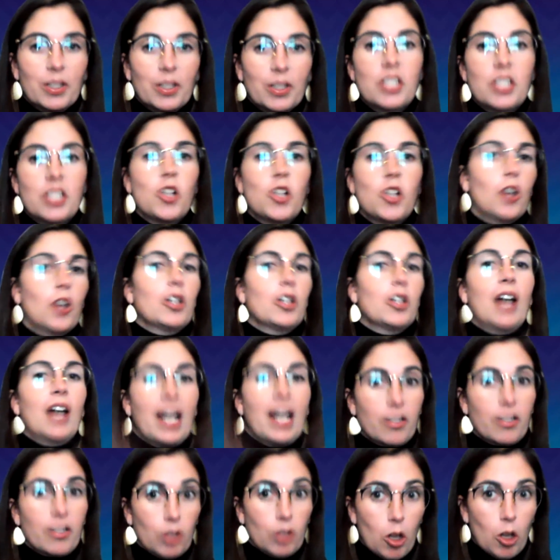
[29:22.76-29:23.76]
let's talk
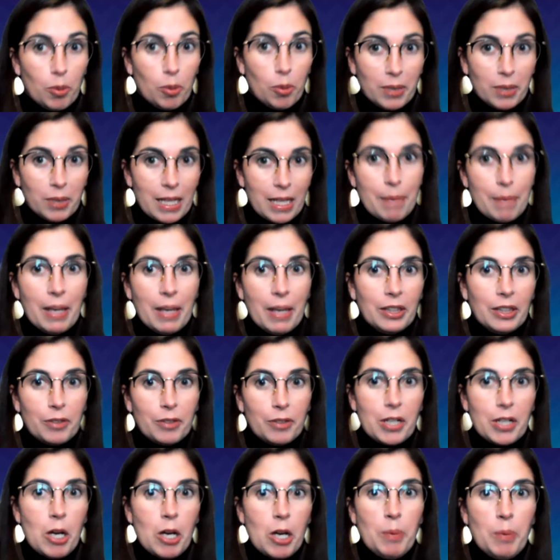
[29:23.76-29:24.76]
kind of globally about
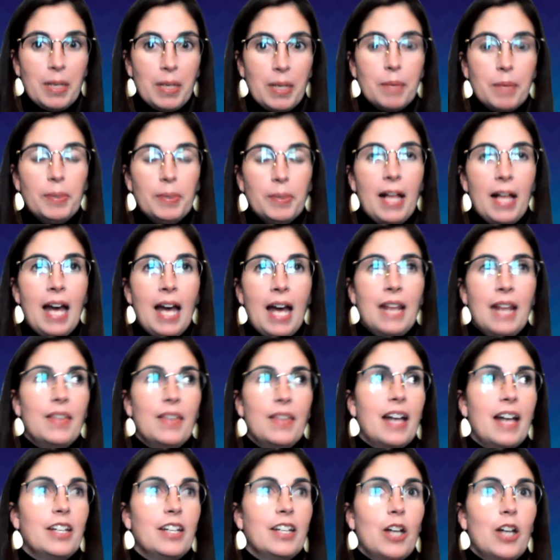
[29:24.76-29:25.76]
the reopening plan. And
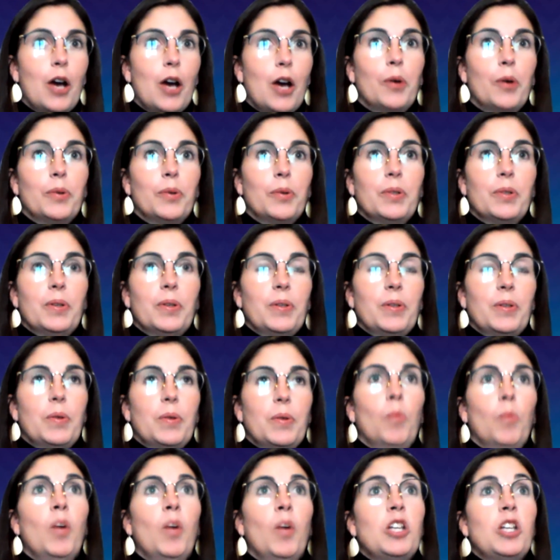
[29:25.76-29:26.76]
then,
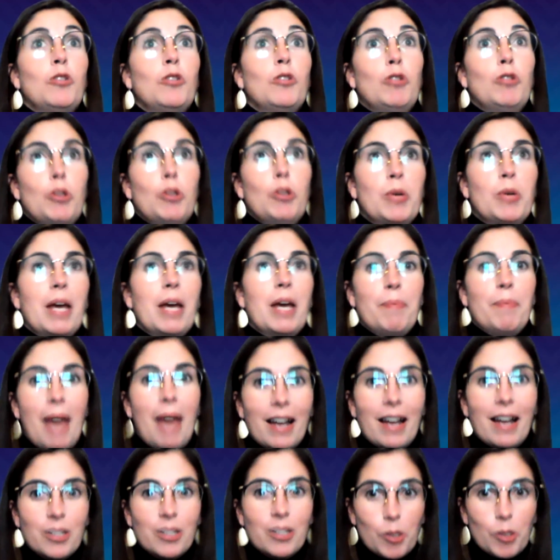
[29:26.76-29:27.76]
when you do get
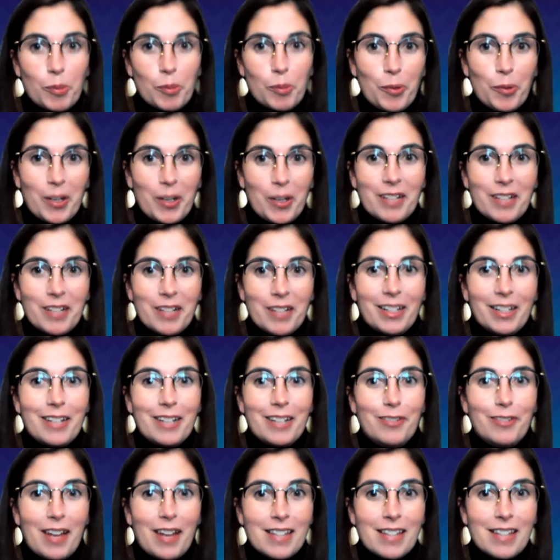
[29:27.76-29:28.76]
back to a point of
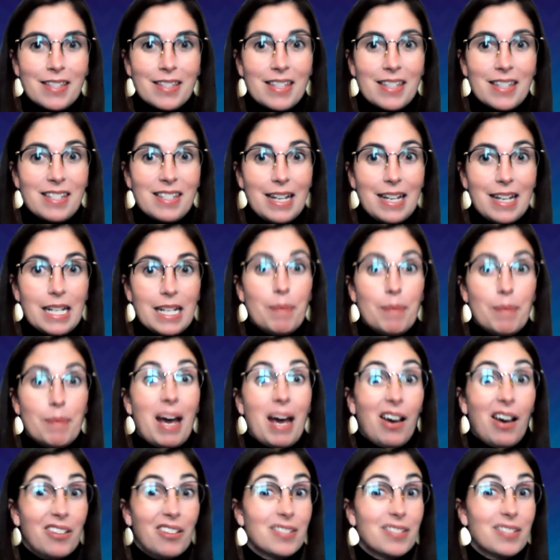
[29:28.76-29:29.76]
letting fans in the stadium,
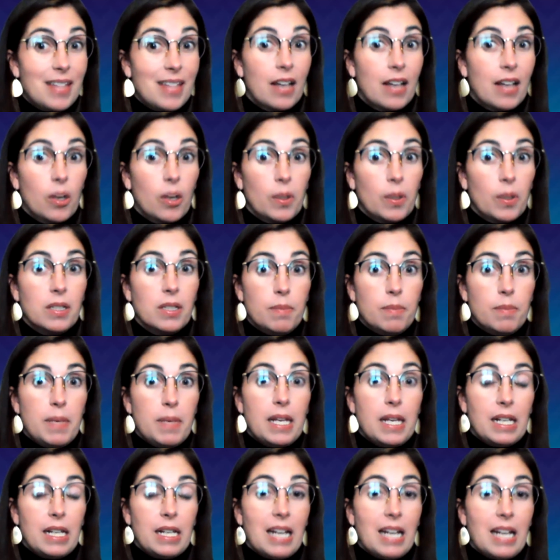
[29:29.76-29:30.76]
how is that going to
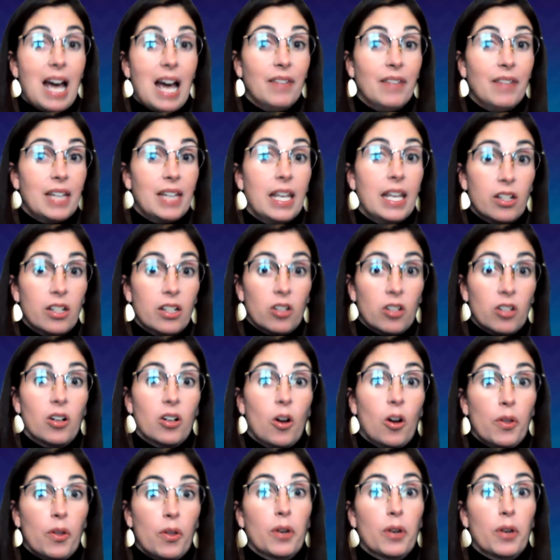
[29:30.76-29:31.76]
be navigated? Or
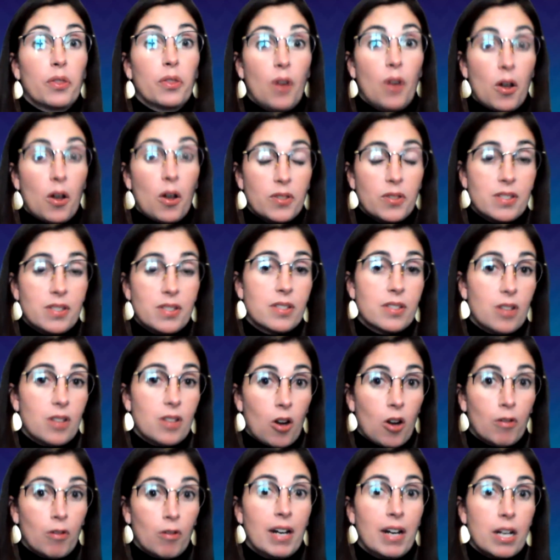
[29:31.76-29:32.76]
are there thoughts
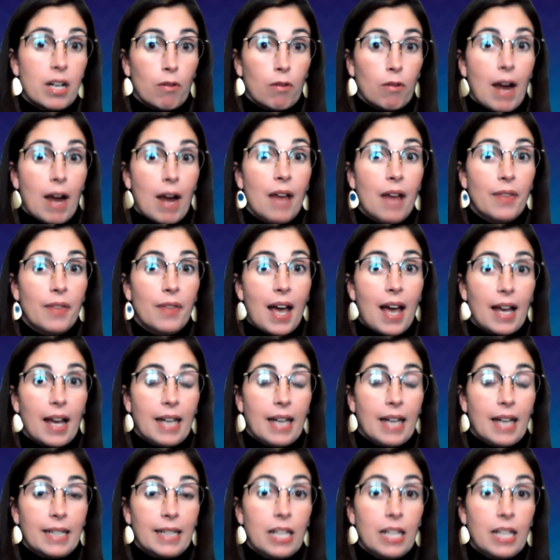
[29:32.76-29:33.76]
already around that?
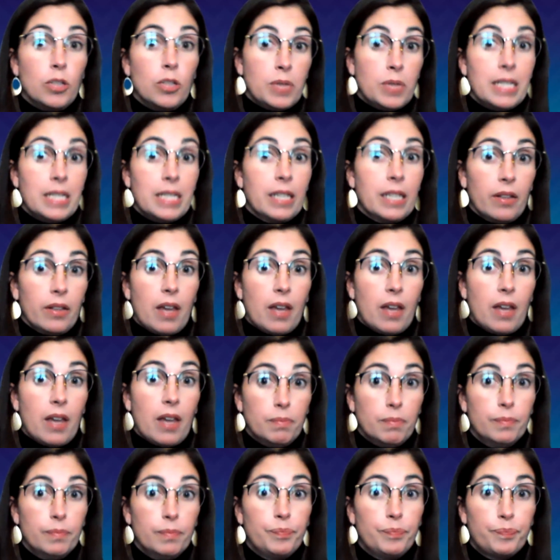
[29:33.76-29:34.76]
And can you detail
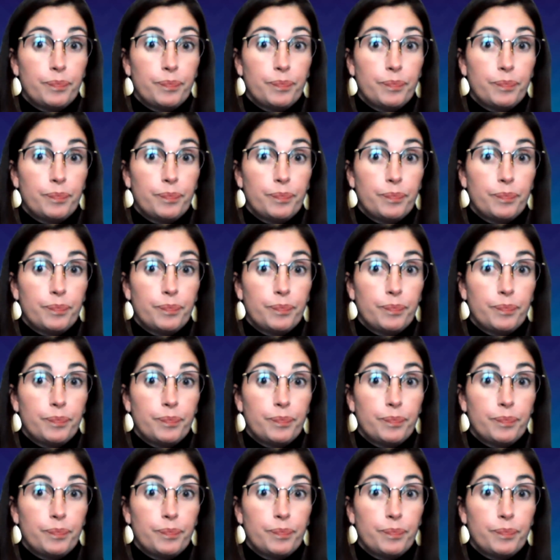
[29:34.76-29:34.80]
them?